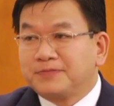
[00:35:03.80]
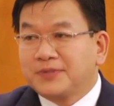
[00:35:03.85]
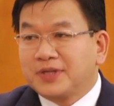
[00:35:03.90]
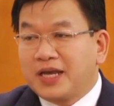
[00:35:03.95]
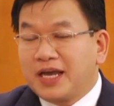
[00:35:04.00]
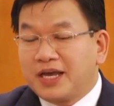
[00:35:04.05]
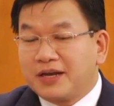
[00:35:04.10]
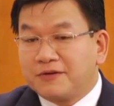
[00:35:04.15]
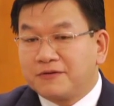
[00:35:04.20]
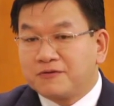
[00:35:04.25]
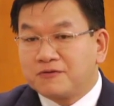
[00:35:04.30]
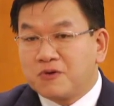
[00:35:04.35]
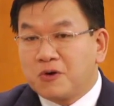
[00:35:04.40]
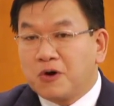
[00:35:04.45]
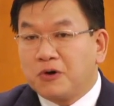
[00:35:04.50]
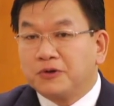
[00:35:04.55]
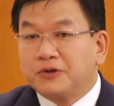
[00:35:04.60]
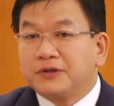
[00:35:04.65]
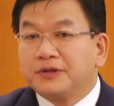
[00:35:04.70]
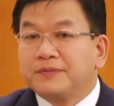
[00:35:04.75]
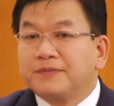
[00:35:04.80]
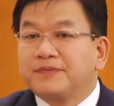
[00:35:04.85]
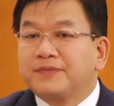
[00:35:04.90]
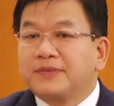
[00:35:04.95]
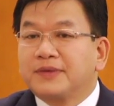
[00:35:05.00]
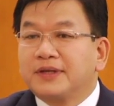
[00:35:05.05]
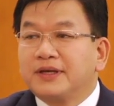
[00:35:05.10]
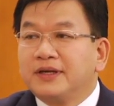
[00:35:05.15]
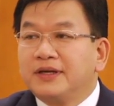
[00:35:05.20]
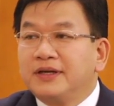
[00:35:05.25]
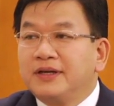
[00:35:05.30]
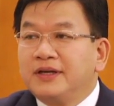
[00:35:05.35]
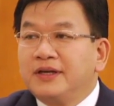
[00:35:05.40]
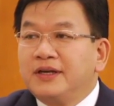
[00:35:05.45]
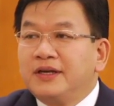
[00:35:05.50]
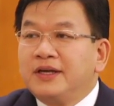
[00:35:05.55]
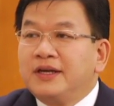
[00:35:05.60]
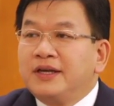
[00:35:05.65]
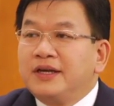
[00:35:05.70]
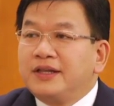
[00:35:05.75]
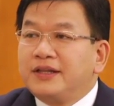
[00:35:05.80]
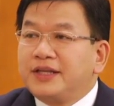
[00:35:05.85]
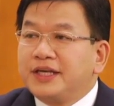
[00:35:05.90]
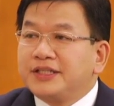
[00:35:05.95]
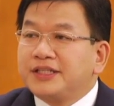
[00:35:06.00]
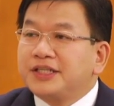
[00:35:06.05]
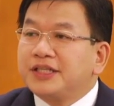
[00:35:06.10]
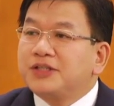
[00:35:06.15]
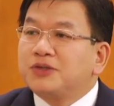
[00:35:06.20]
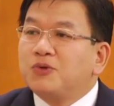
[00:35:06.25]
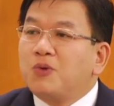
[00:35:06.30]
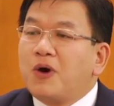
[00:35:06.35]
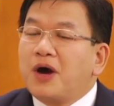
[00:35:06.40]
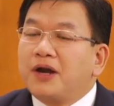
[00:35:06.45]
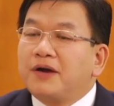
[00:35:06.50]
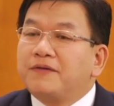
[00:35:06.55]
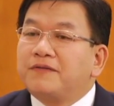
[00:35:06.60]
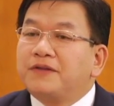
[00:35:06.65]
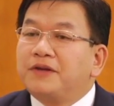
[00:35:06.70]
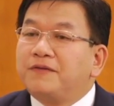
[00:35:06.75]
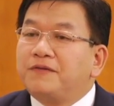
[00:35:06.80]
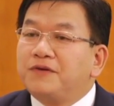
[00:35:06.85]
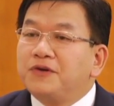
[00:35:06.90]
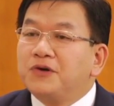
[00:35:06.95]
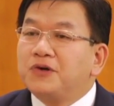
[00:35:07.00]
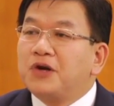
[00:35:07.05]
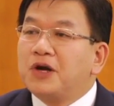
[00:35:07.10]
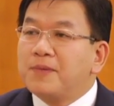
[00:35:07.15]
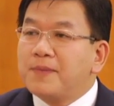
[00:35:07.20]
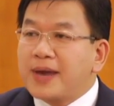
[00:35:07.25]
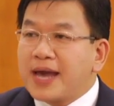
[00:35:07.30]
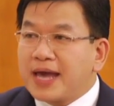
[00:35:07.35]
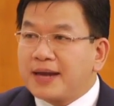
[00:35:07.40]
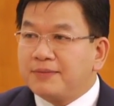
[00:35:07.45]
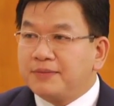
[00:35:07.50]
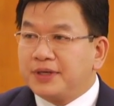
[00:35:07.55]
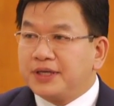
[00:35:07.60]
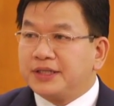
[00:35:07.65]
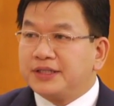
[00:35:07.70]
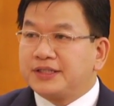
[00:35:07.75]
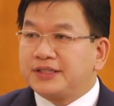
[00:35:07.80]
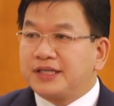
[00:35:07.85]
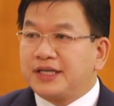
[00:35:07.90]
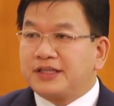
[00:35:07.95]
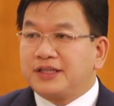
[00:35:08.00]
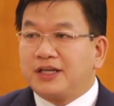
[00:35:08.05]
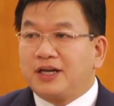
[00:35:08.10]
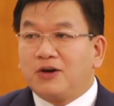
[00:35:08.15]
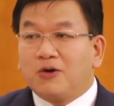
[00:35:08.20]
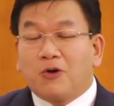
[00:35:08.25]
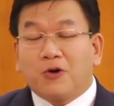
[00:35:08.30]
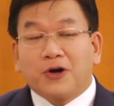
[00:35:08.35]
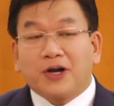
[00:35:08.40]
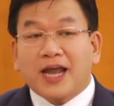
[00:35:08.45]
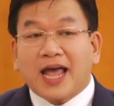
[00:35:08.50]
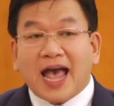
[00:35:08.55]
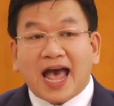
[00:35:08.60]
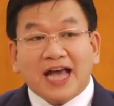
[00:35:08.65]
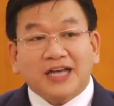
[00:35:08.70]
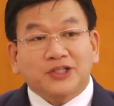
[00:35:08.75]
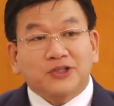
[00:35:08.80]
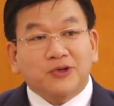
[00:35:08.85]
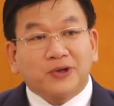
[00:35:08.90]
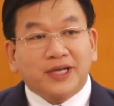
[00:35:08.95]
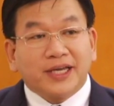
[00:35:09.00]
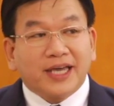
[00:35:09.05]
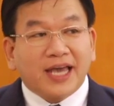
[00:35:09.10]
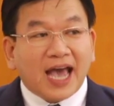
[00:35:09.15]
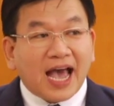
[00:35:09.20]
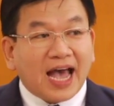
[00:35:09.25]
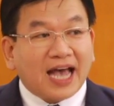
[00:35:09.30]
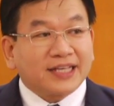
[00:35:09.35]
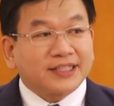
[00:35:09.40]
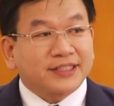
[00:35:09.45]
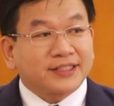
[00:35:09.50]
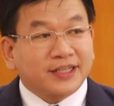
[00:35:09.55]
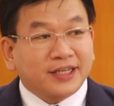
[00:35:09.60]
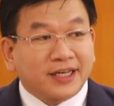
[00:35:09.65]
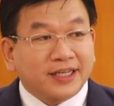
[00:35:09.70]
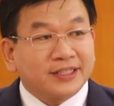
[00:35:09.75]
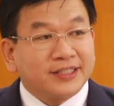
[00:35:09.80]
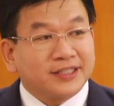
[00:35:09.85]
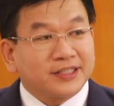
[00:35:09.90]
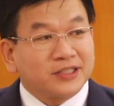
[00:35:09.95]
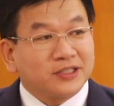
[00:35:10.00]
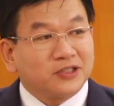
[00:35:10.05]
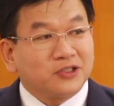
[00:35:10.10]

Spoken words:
End of quote. This is one of the few commandments that the Lord actually asks us